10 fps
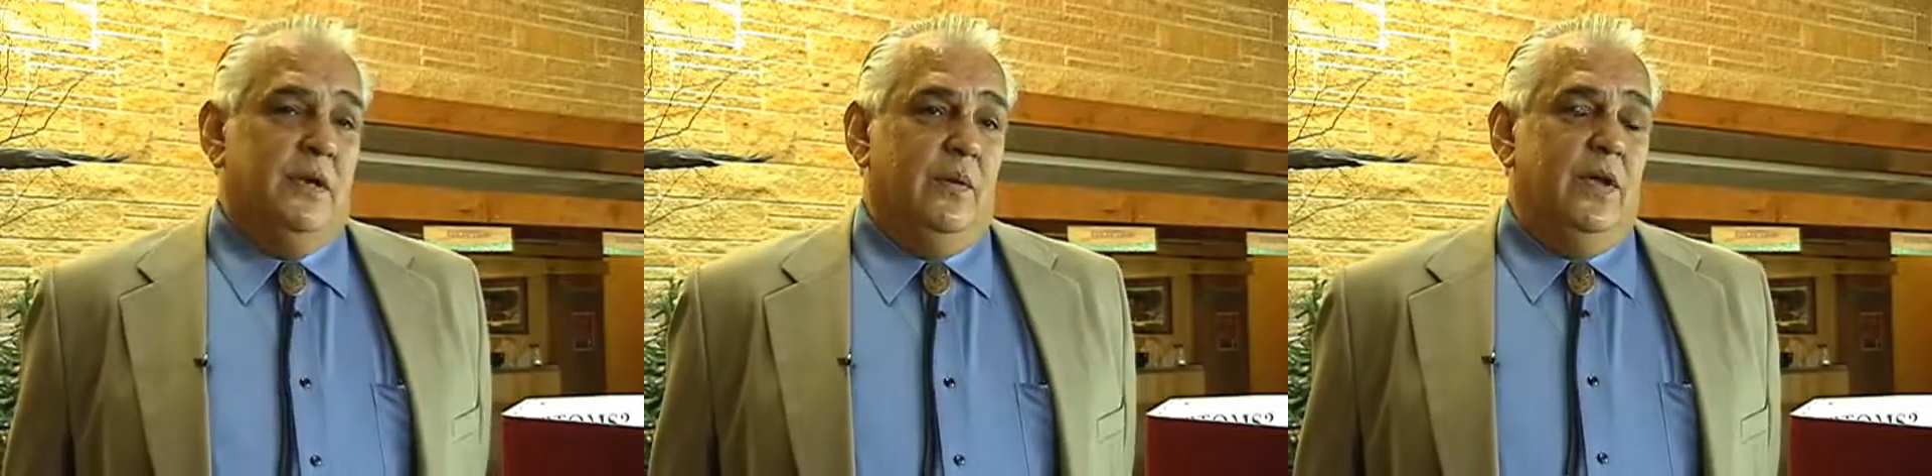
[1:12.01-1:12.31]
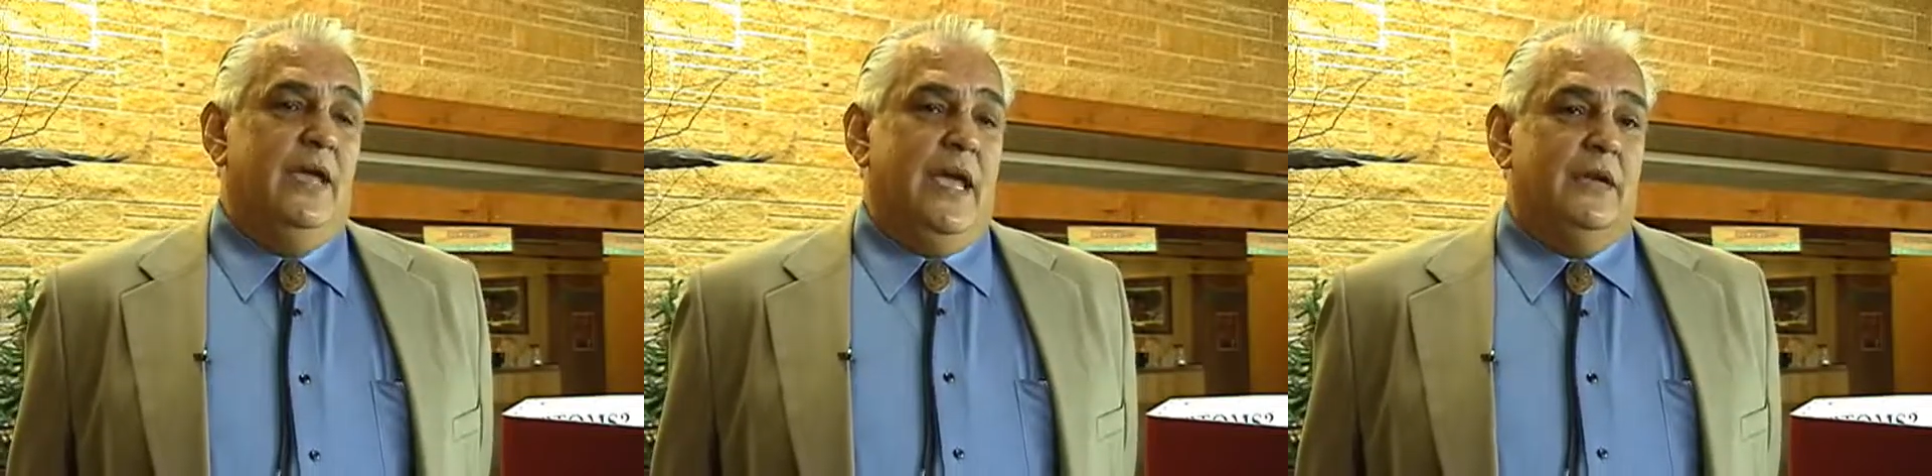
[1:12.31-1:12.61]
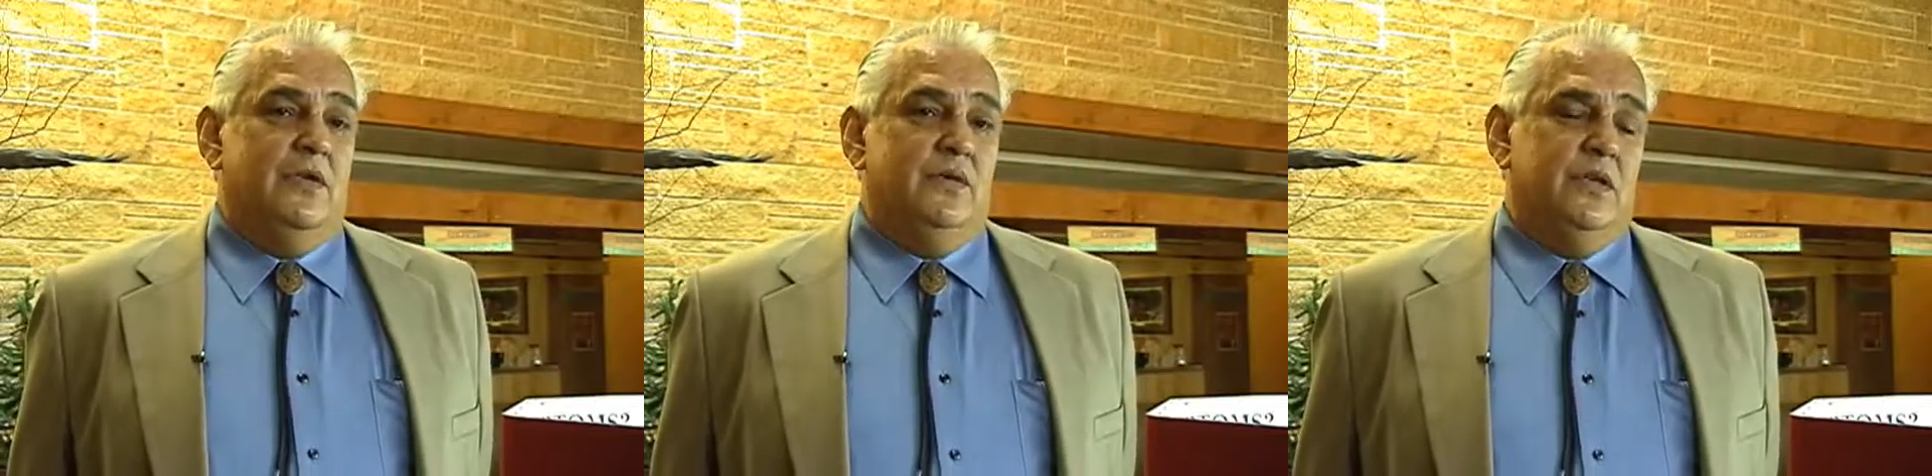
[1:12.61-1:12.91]
we can
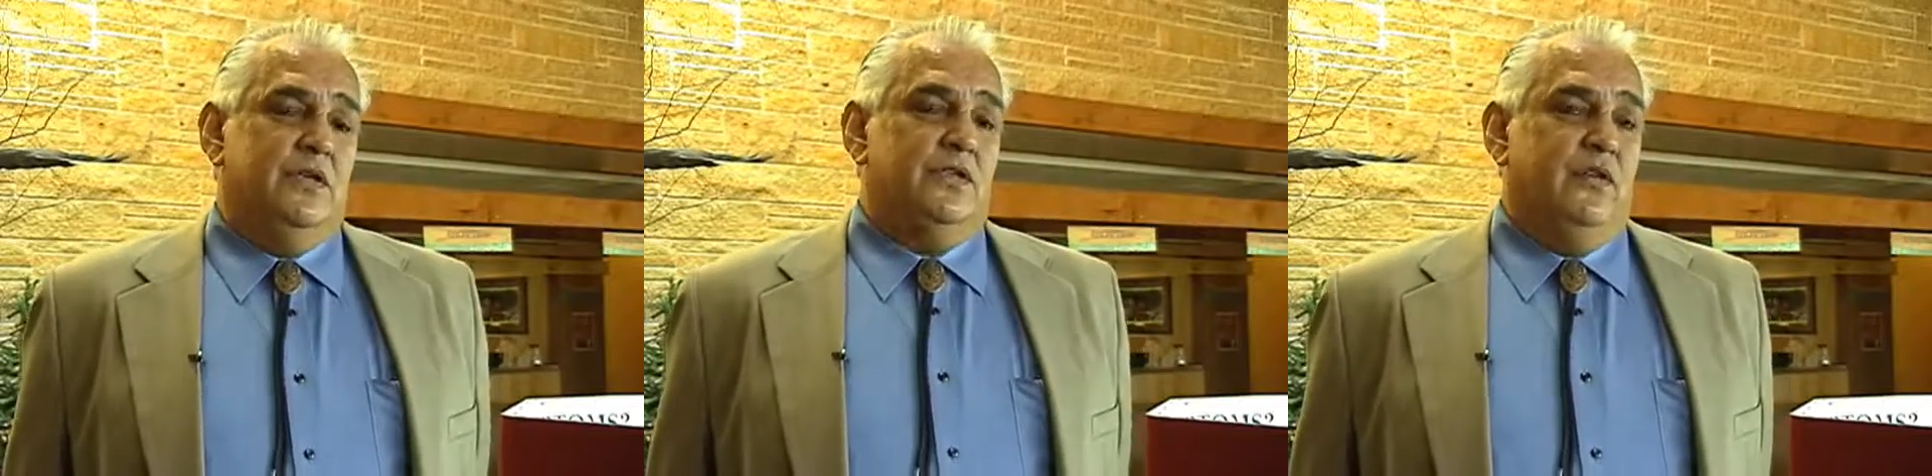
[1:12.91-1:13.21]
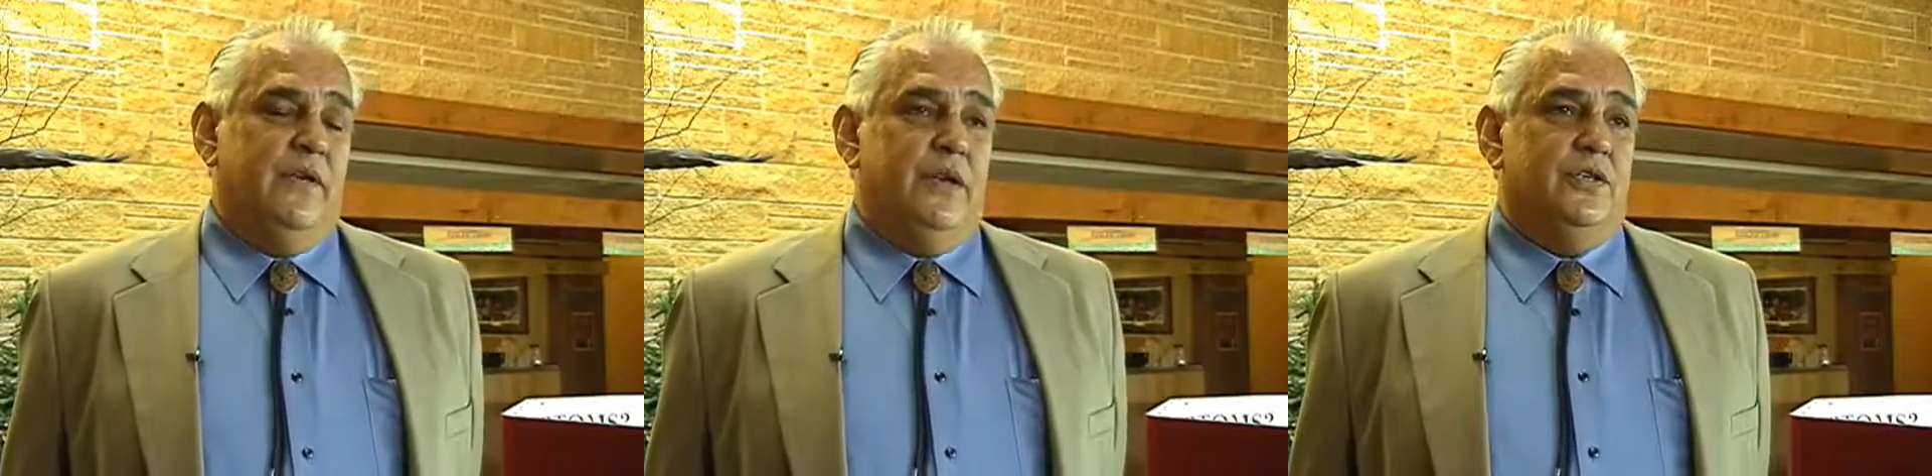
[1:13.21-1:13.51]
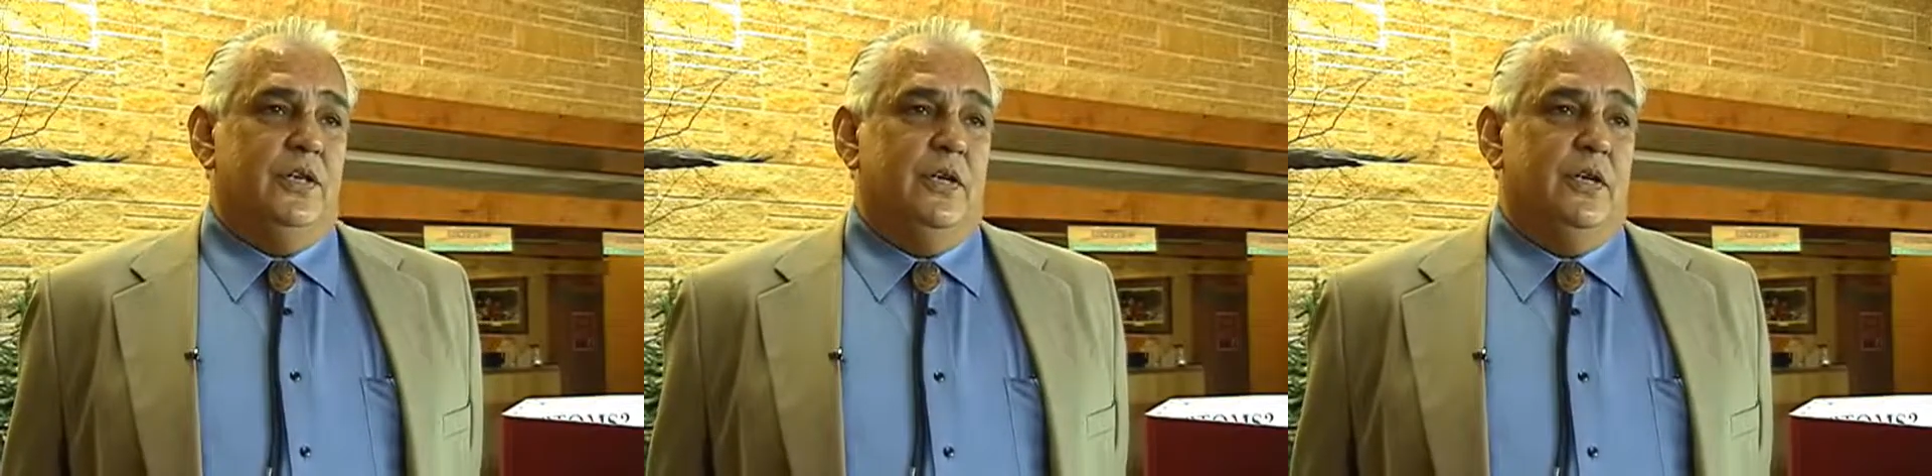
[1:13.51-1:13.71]
do to conserve energy.